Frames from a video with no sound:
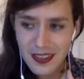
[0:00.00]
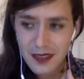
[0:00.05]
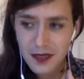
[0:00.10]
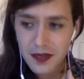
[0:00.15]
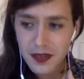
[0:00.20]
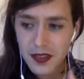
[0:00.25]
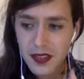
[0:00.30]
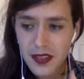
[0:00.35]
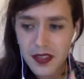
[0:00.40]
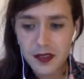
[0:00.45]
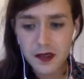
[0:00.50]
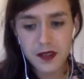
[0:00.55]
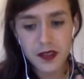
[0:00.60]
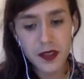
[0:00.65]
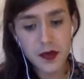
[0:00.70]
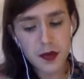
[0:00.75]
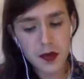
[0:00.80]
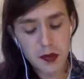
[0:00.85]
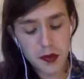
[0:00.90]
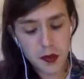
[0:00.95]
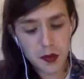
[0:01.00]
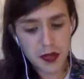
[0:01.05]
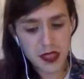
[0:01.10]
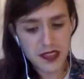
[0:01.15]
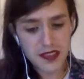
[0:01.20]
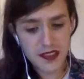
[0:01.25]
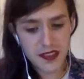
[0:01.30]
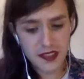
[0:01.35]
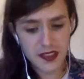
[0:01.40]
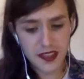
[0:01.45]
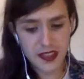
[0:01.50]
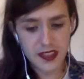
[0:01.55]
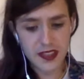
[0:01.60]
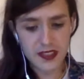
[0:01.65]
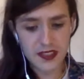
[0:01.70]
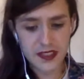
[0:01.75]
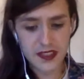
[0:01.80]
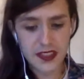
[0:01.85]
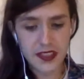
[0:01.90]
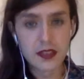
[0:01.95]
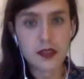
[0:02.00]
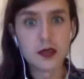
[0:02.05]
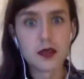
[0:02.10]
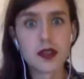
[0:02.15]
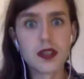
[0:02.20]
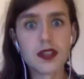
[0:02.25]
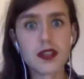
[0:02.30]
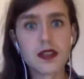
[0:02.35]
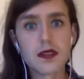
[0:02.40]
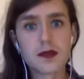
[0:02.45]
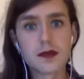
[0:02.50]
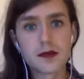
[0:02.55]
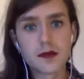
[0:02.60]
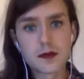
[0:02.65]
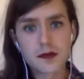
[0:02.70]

the people present and listening who are